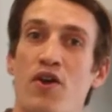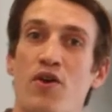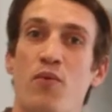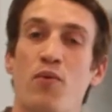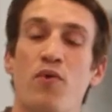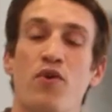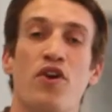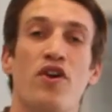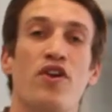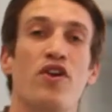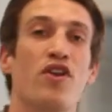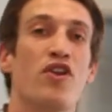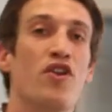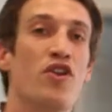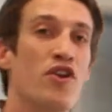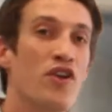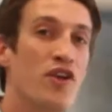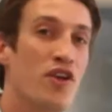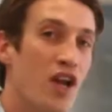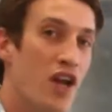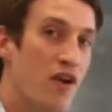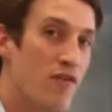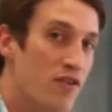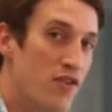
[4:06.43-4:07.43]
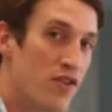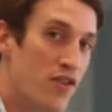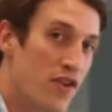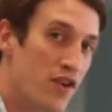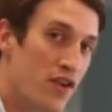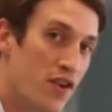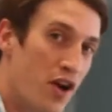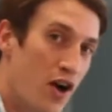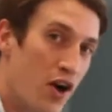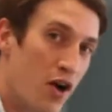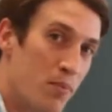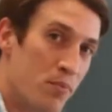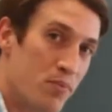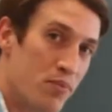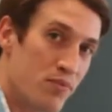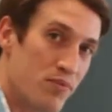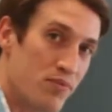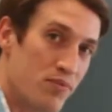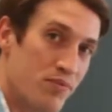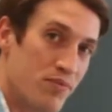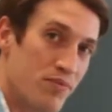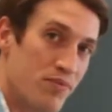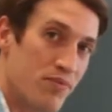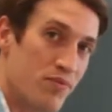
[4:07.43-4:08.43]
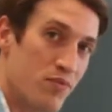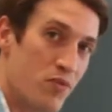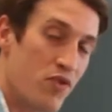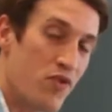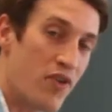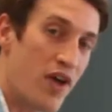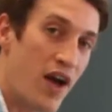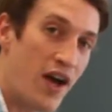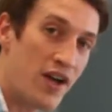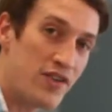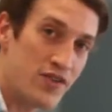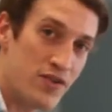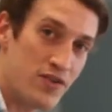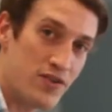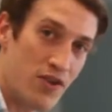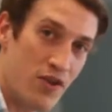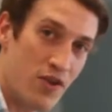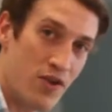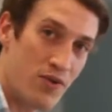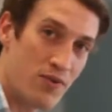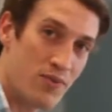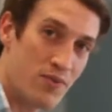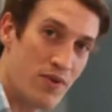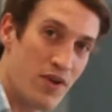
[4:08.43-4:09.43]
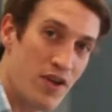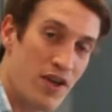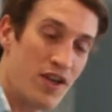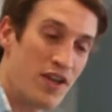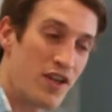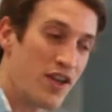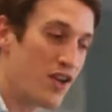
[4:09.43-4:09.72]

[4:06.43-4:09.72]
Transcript: we're gonna clean everything up with acetone,